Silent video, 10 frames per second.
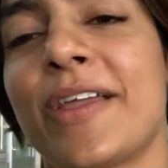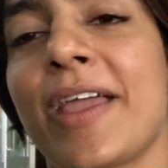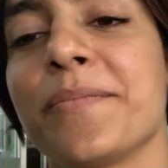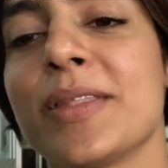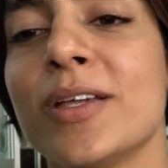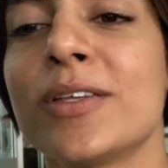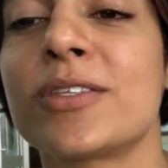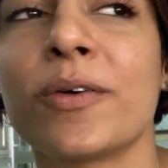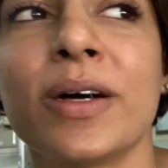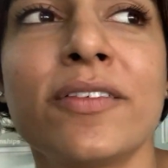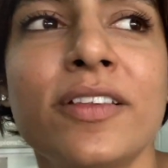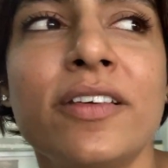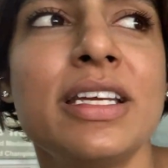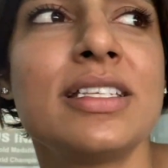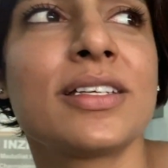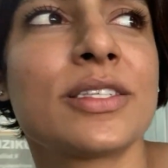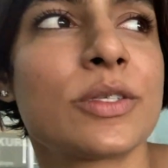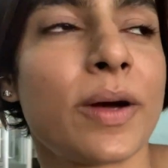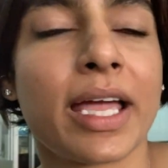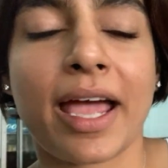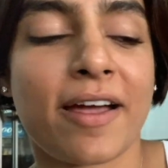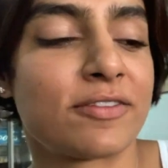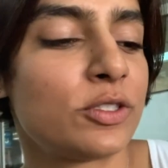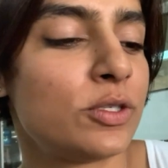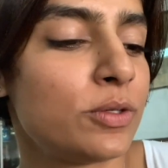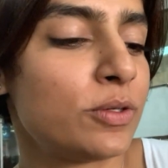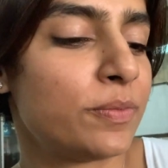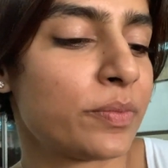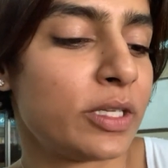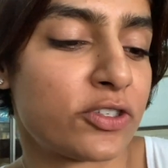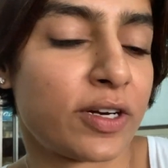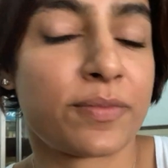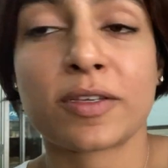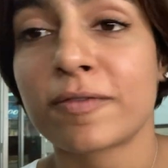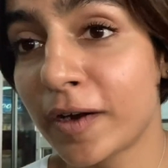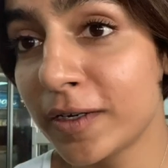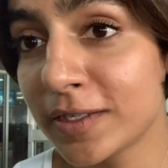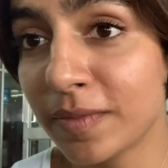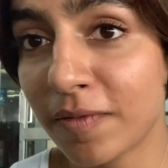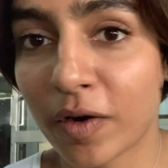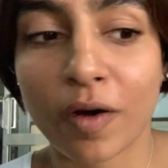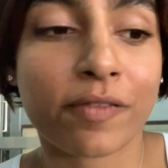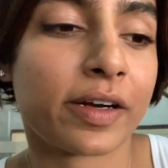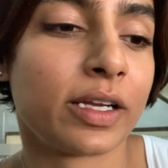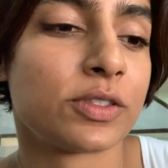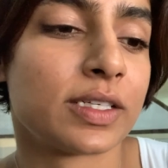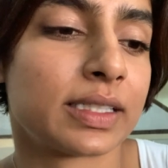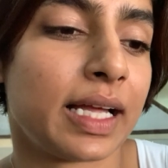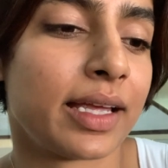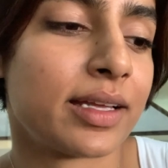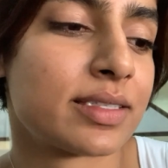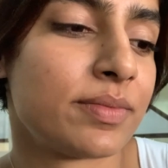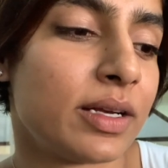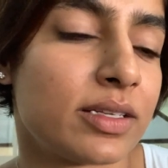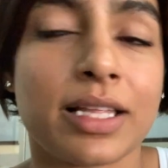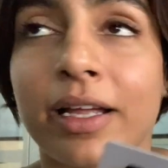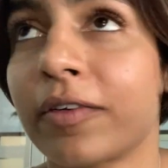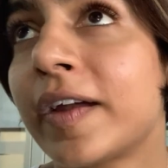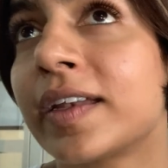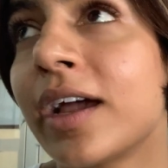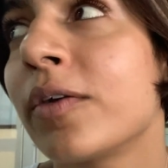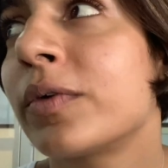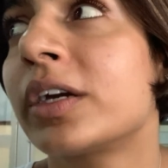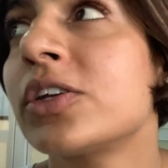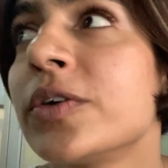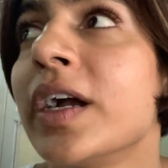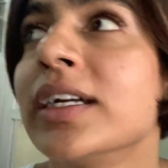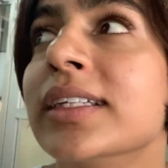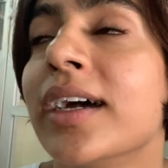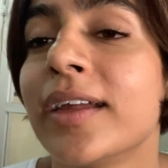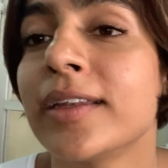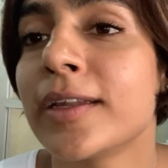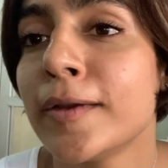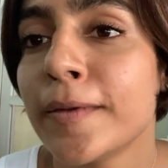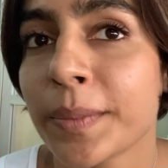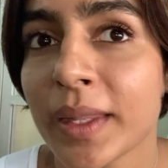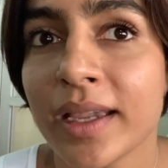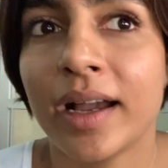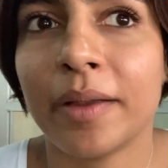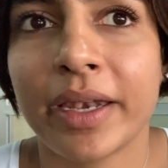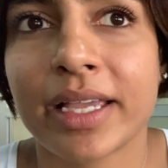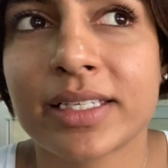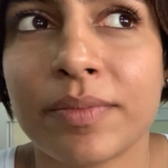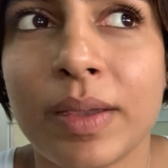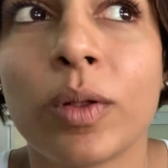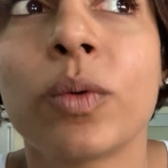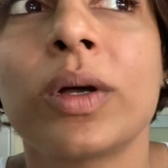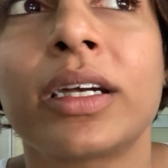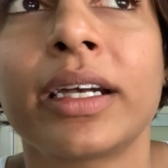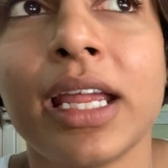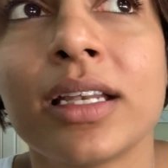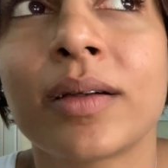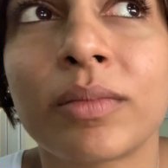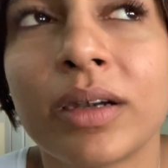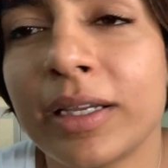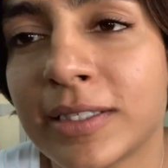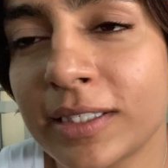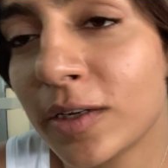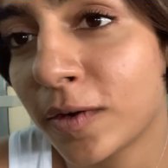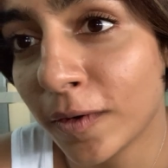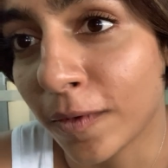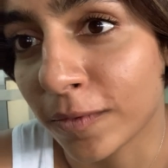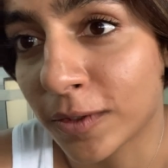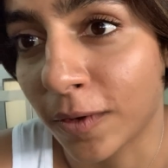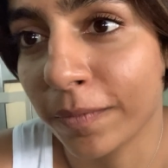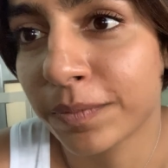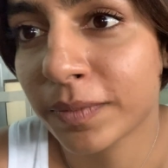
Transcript: okay, so one of the reasons why I have to do the trips first before offering it to the clients because like right now we're in Uganda and I've been asking people what our gate number is, they don't know. So